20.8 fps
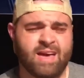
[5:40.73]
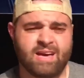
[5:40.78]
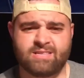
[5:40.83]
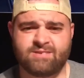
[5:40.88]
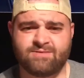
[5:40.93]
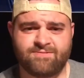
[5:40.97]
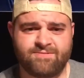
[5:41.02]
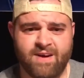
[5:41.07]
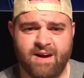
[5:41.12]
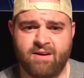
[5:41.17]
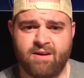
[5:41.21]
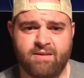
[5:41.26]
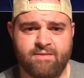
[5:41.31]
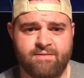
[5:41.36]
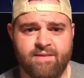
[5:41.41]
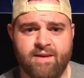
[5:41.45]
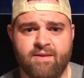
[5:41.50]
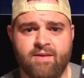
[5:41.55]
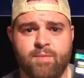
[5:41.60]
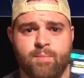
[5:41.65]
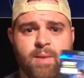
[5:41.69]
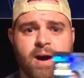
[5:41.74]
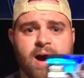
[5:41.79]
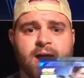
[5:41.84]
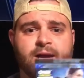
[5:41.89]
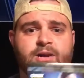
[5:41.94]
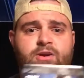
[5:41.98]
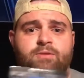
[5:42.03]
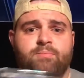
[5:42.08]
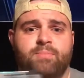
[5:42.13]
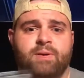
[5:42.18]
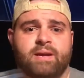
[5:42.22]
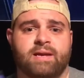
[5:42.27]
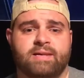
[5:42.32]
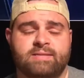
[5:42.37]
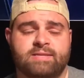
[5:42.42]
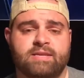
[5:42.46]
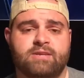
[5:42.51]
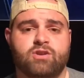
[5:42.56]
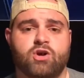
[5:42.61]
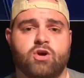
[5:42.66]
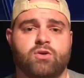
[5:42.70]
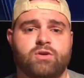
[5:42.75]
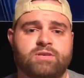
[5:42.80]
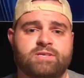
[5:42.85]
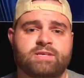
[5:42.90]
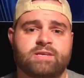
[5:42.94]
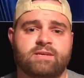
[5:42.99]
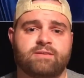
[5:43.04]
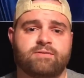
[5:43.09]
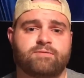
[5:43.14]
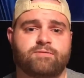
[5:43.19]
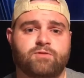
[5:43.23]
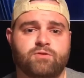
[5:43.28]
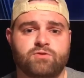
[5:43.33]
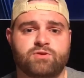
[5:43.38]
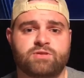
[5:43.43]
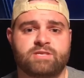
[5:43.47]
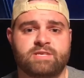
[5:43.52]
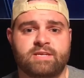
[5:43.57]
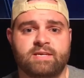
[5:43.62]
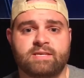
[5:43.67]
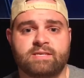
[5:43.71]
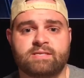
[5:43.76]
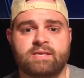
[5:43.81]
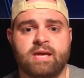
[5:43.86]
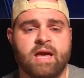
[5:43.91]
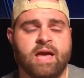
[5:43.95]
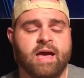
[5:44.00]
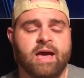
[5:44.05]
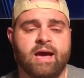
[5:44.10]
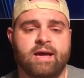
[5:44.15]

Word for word: It's very, very minor, but I did notice it in a few scenes.